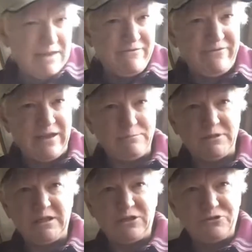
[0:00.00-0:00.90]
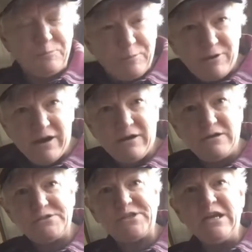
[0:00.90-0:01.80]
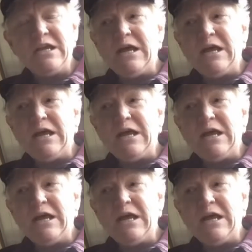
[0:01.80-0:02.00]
that family in your prayers.